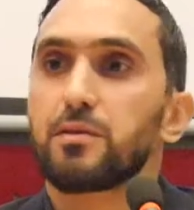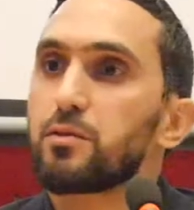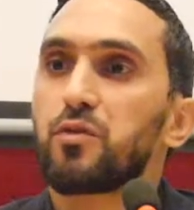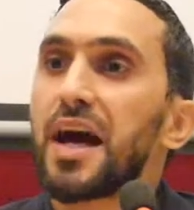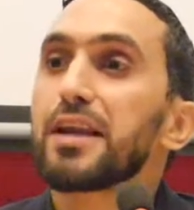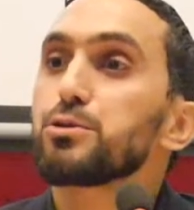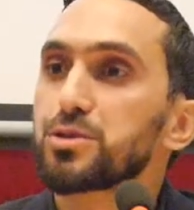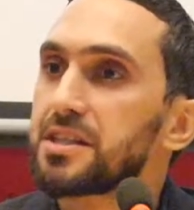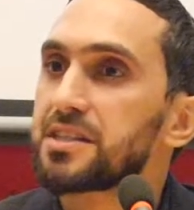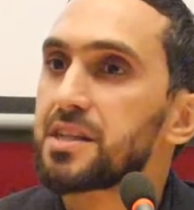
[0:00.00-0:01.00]
value
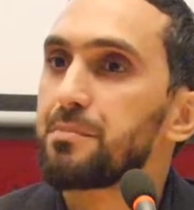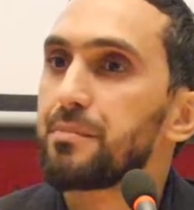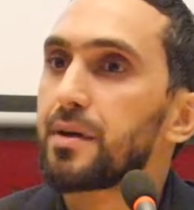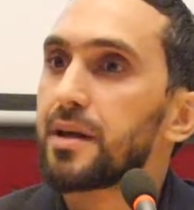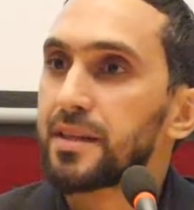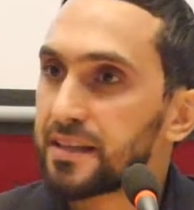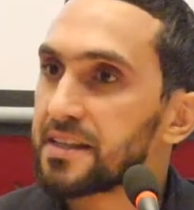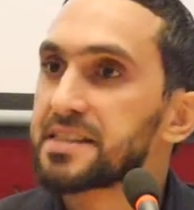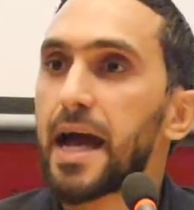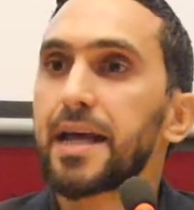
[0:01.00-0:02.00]
system that
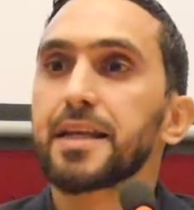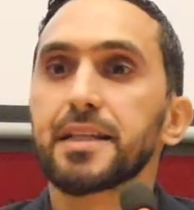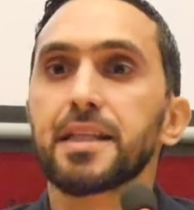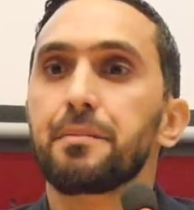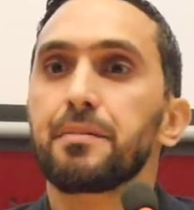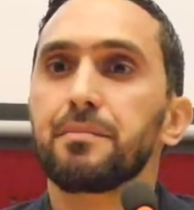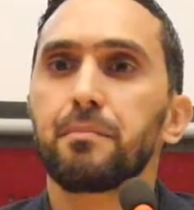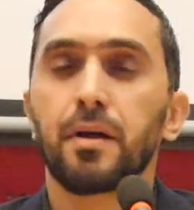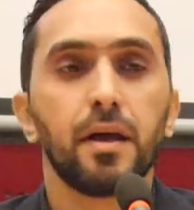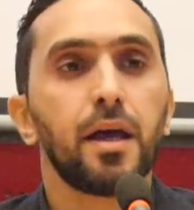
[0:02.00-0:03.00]
is guiding them.
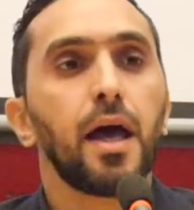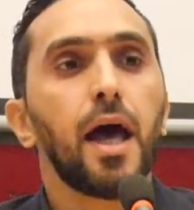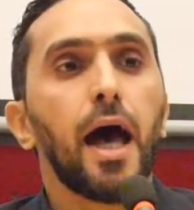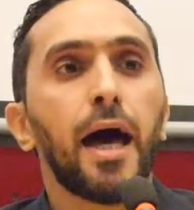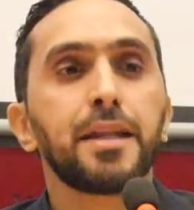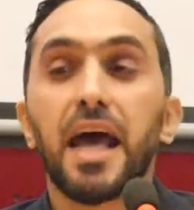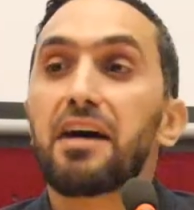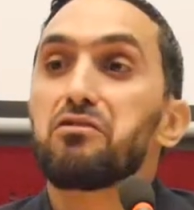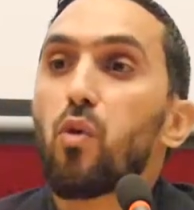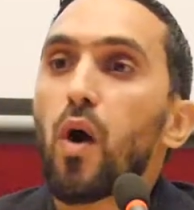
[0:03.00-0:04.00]
And they
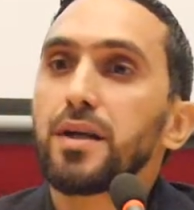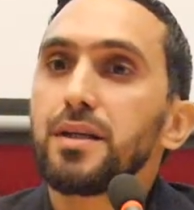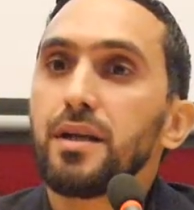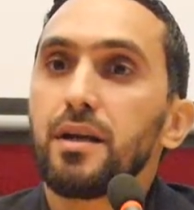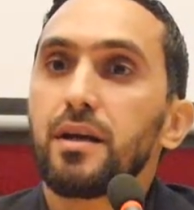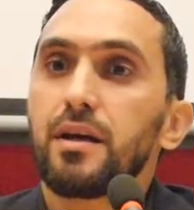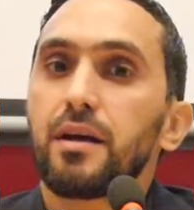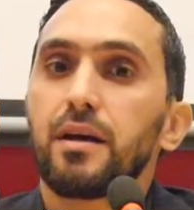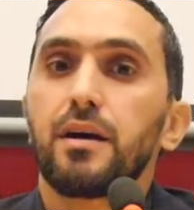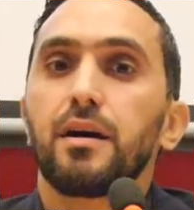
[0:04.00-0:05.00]
have one
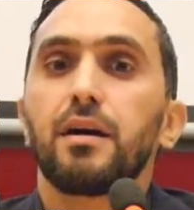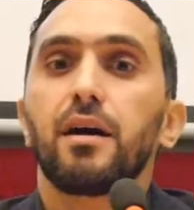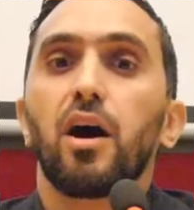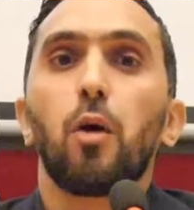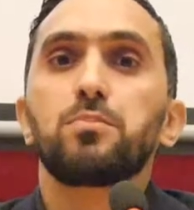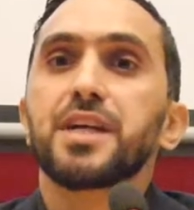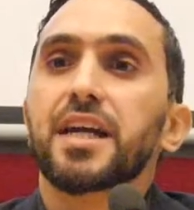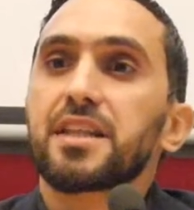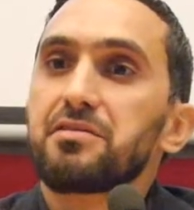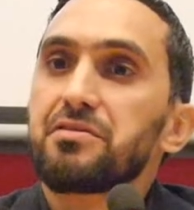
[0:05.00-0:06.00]

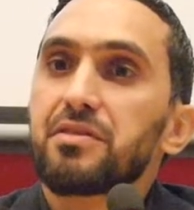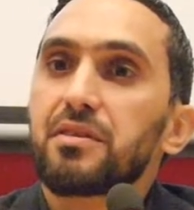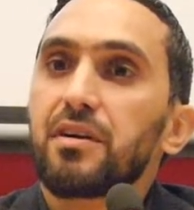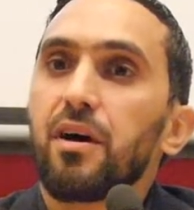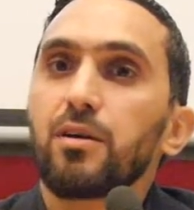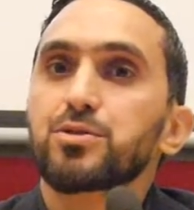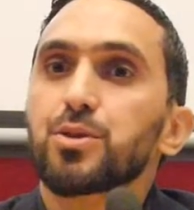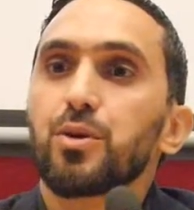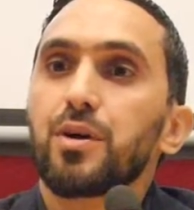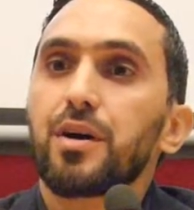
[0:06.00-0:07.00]
objective
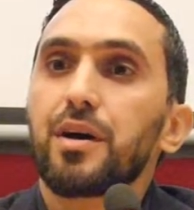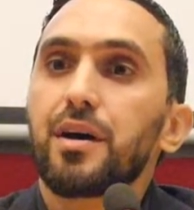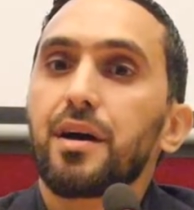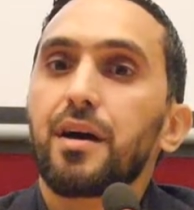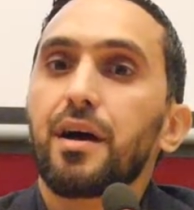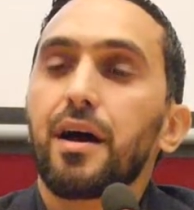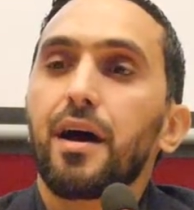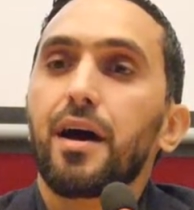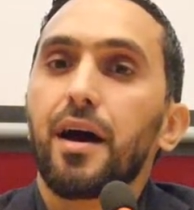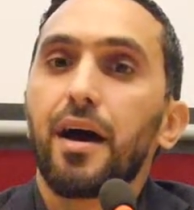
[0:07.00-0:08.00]
also.
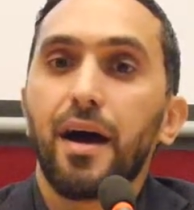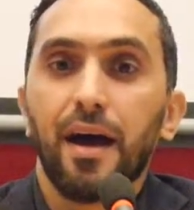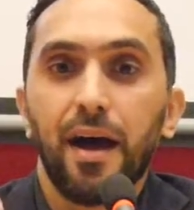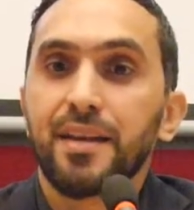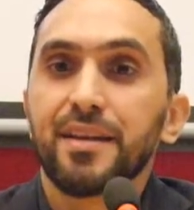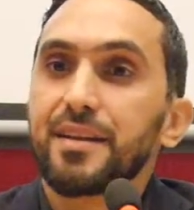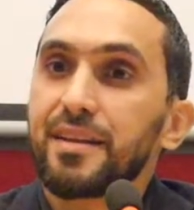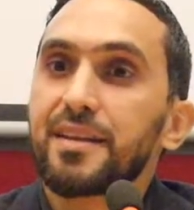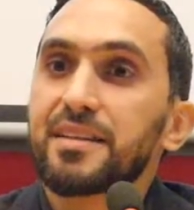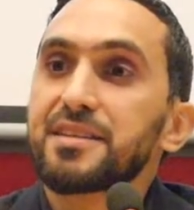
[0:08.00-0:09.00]

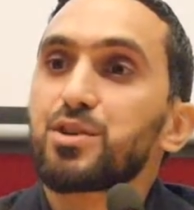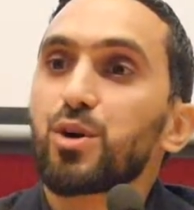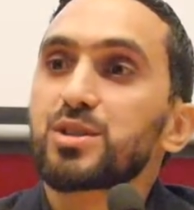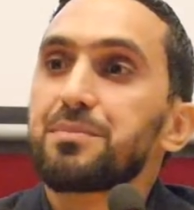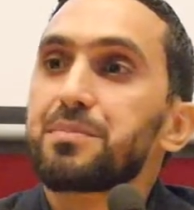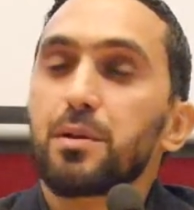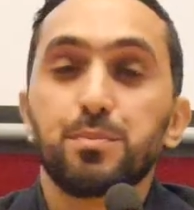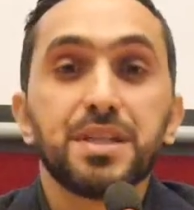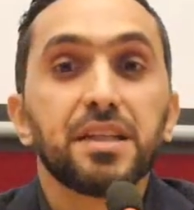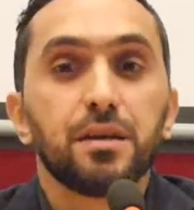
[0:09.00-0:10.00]
And that is the
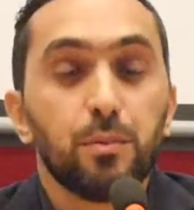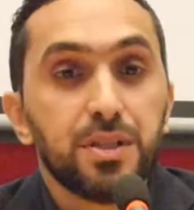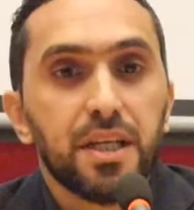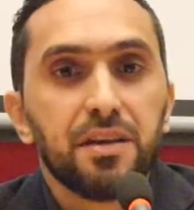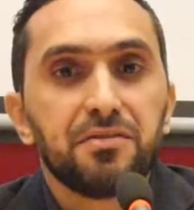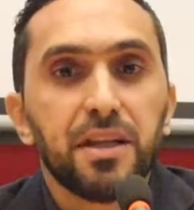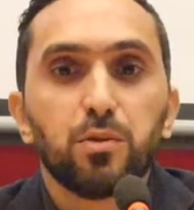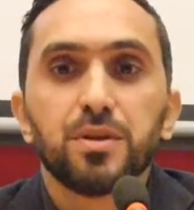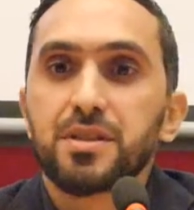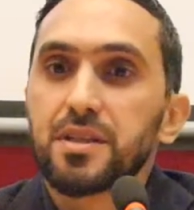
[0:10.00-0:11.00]
objective that
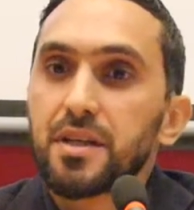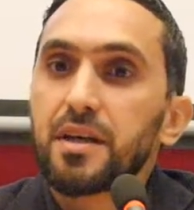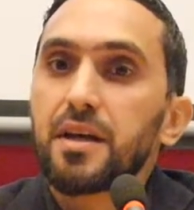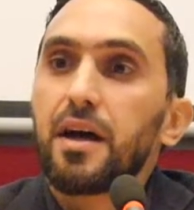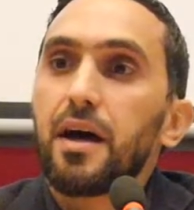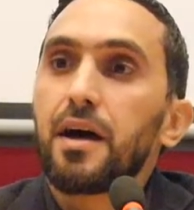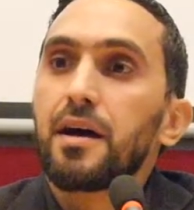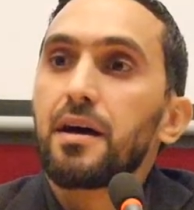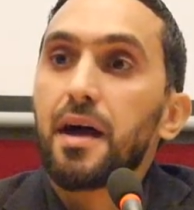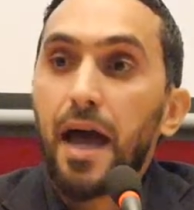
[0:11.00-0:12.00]
was
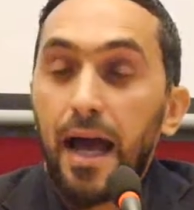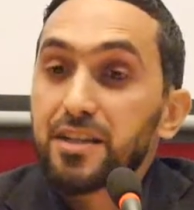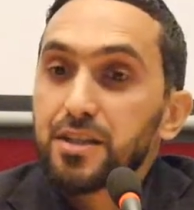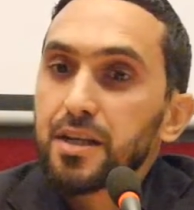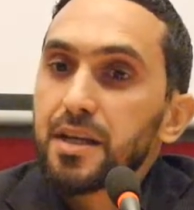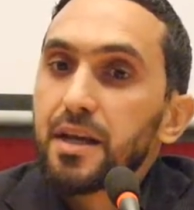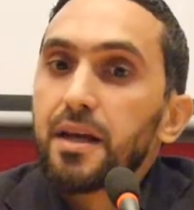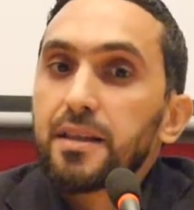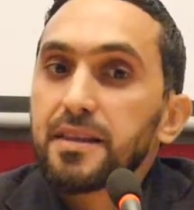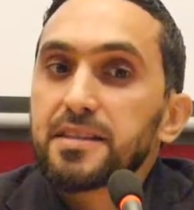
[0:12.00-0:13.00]
actually,
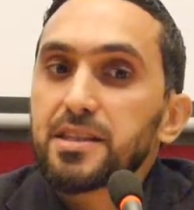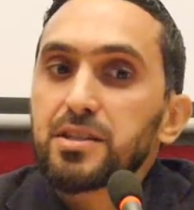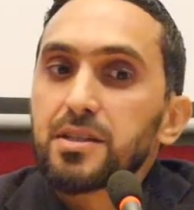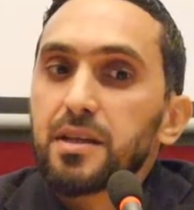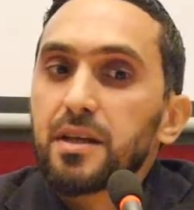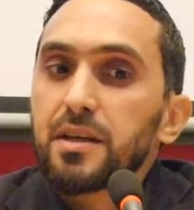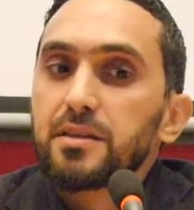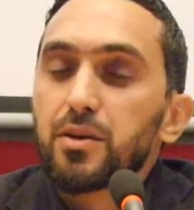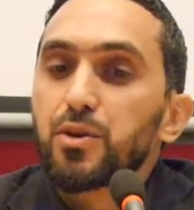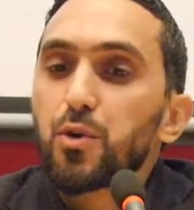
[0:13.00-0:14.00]
this is
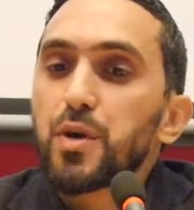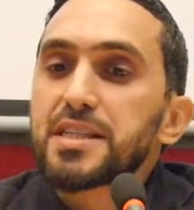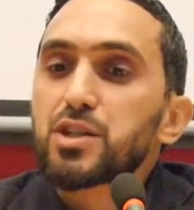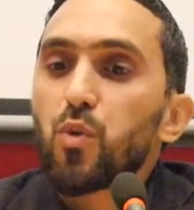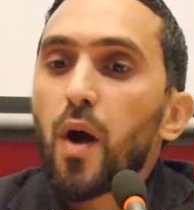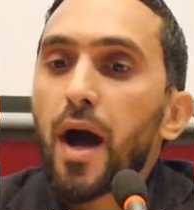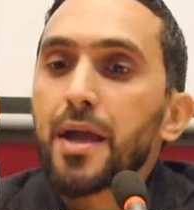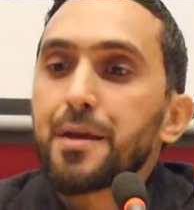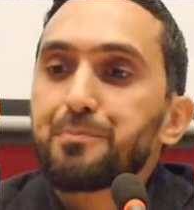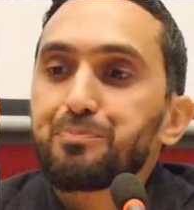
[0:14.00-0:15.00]
the reason why